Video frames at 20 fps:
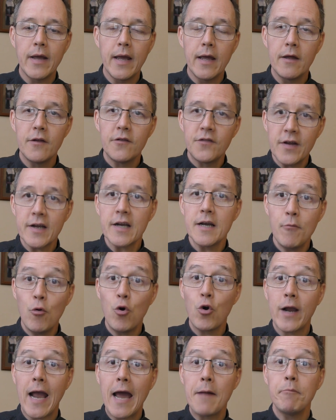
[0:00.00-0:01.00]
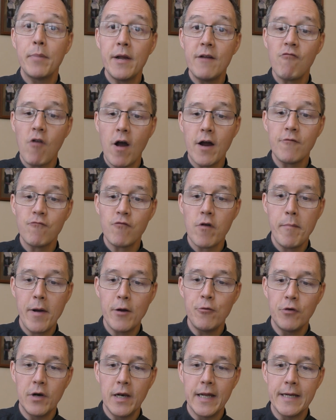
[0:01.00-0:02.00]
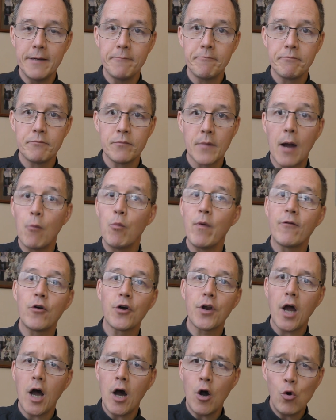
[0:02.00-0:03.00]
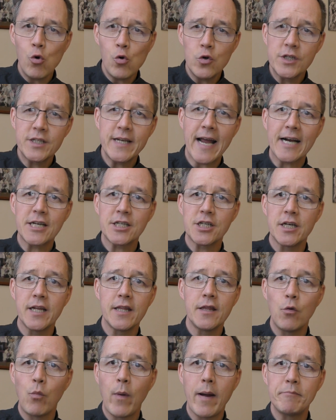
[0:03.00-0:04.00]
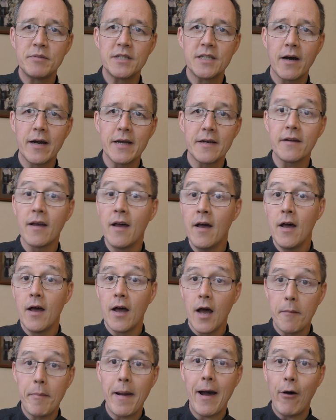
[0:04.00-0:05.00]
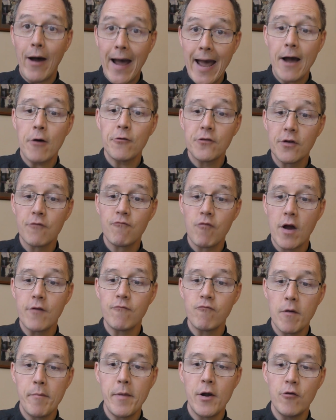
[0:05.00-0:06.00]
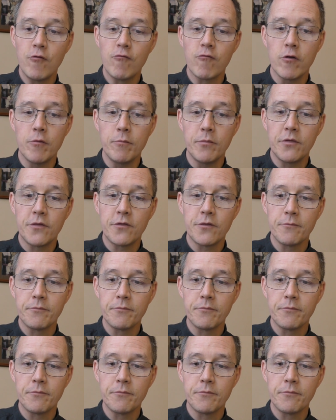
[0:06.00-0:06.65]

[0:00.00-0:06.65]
Sycamore can be run remotely, and we've got a whole section in the website about how to run remote groups.